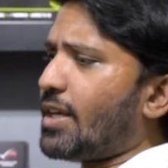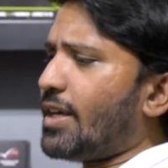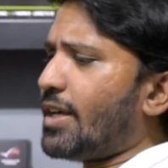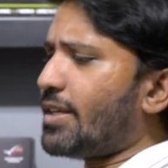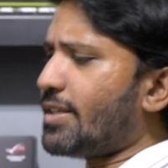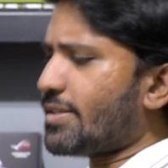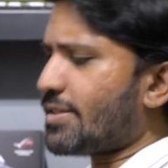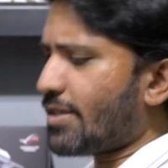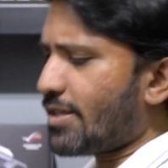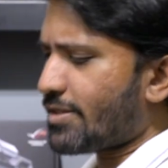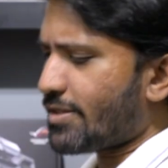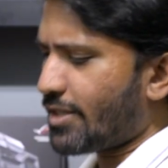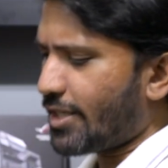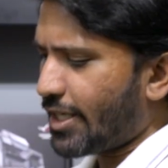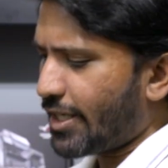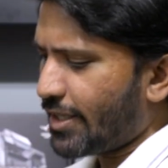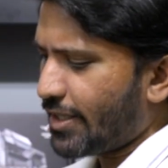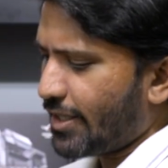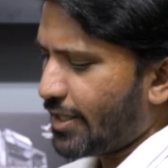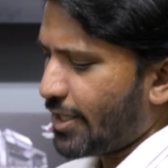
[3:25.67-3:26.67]
and
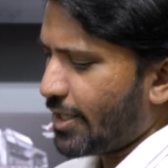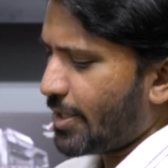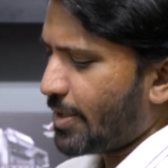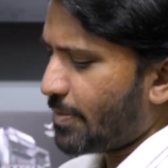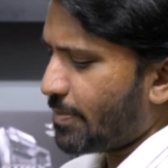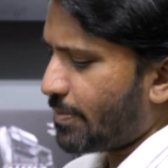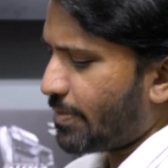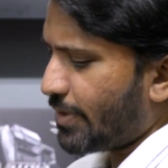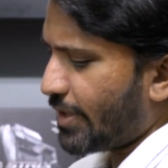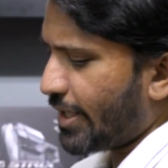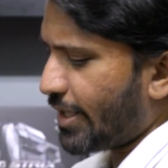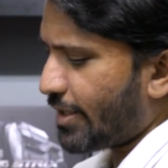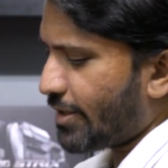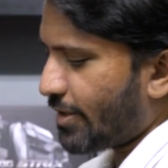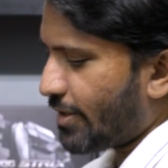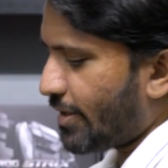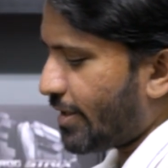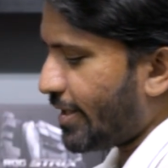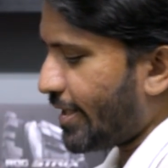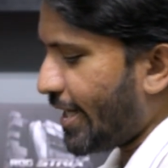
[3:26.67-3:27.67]
essentially putting
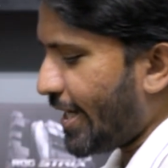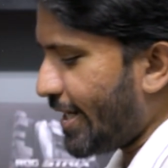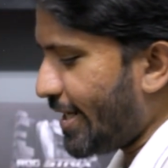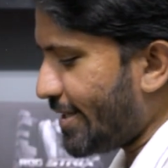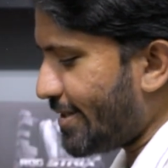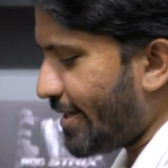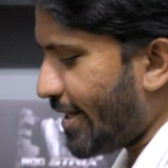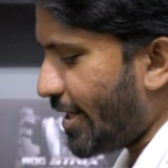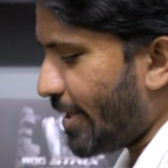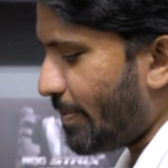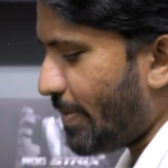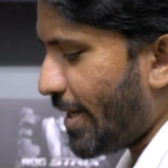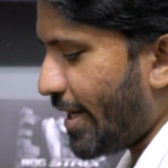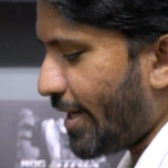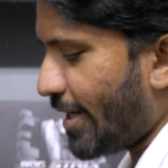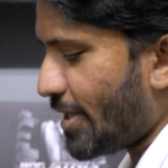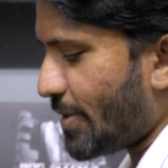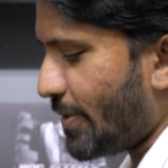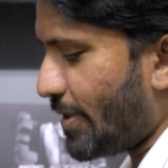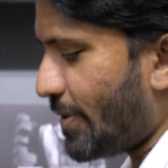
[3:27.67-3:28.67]
it on the anti-static
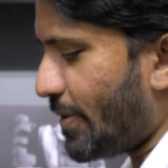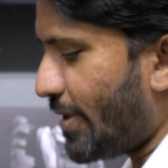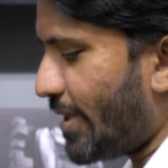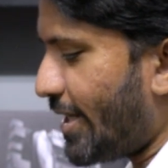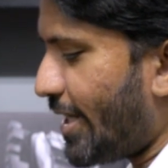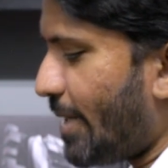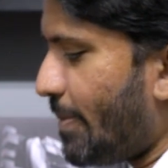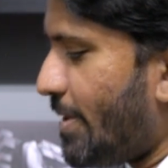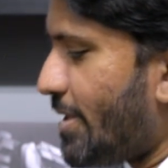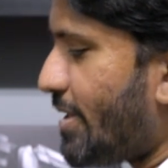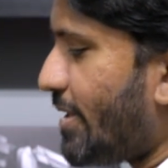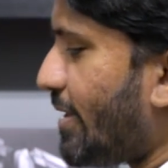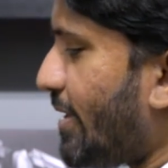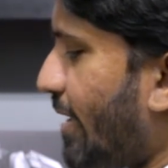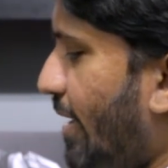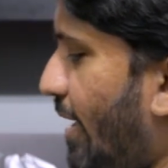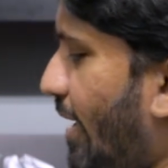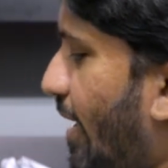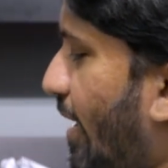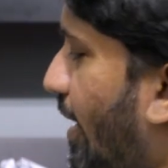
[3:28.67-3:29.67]
bag because we don't want to damage it.
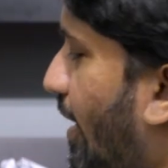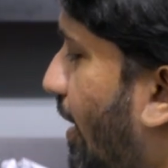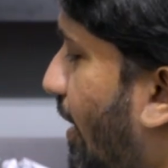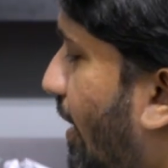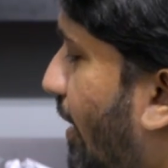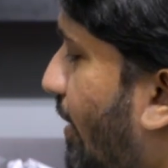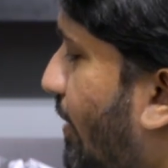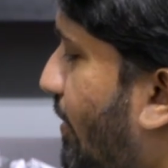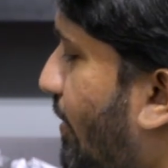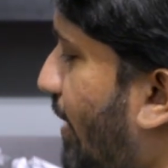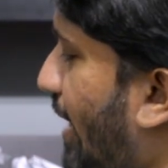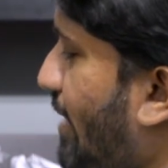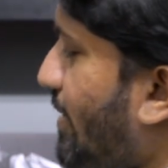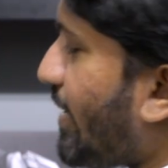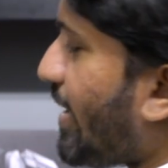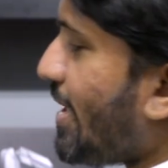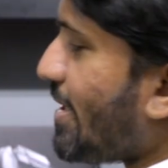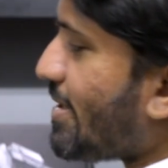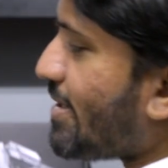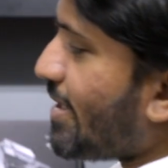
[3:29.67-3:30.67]
So as
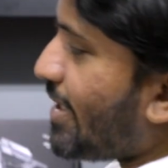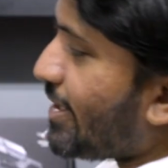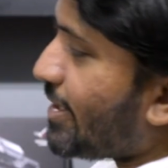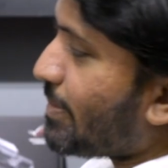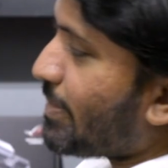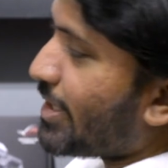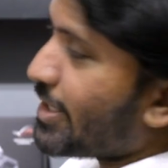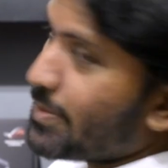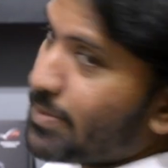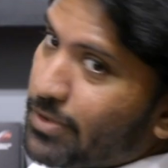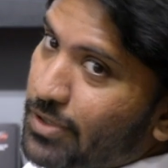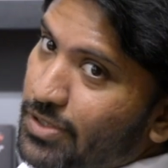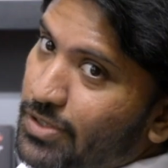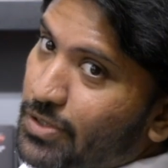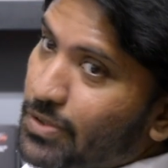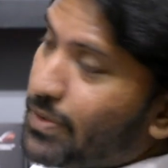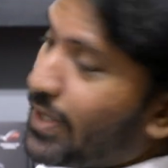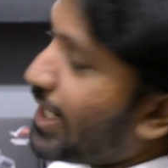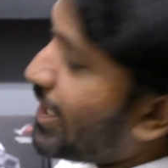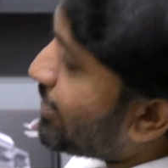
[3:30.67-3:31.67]
you can see, the
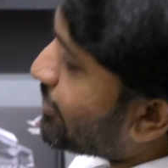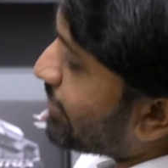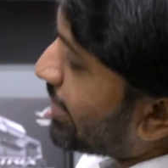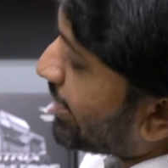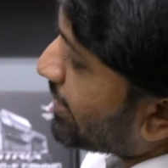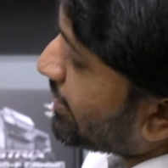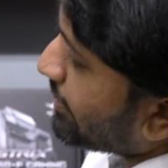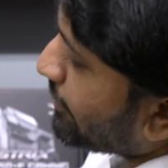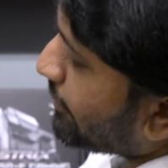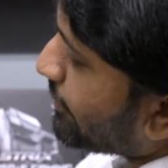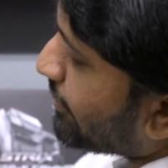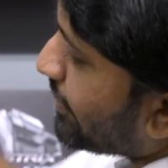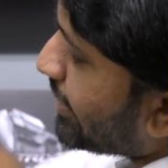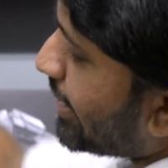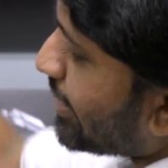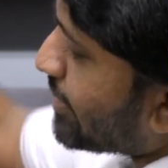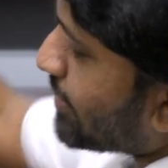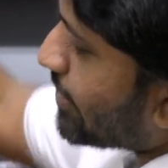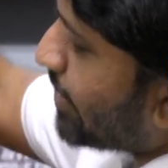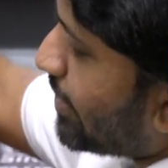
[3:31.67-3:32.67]
motherboard's quite attractive.
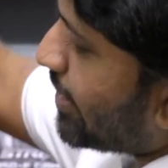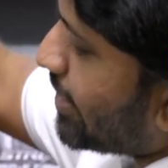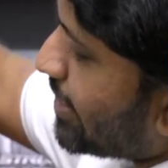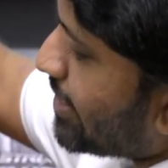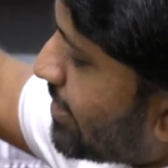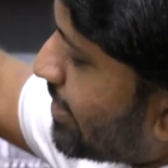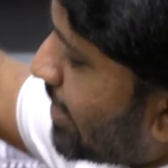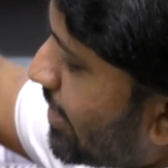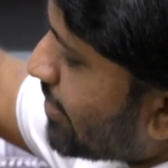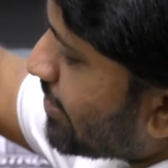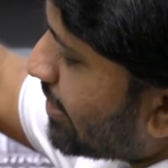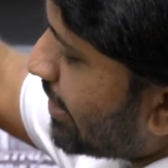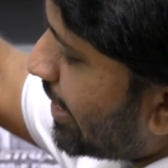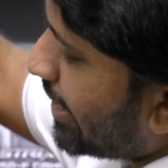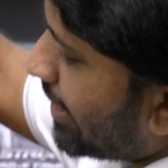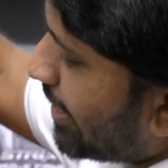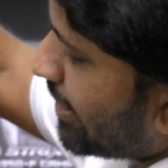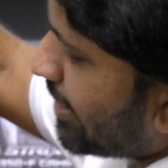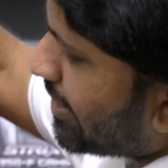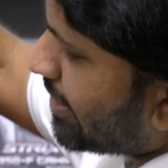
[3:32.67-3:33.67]
It's got
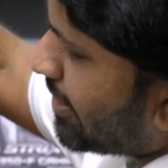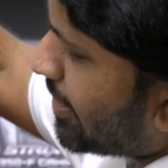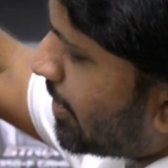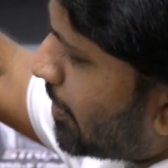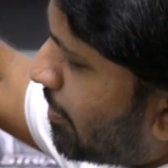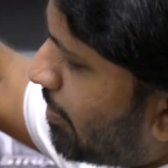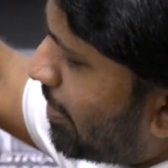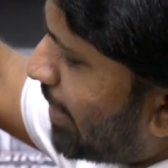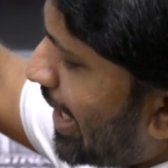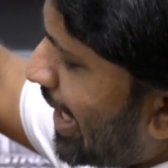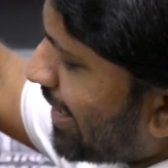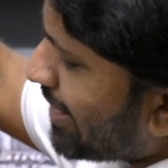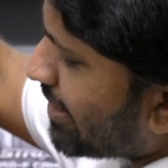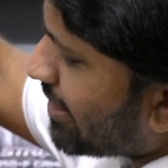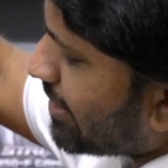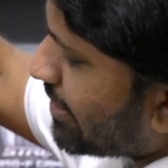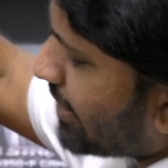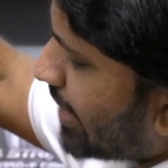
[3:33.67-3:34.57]
essentially a black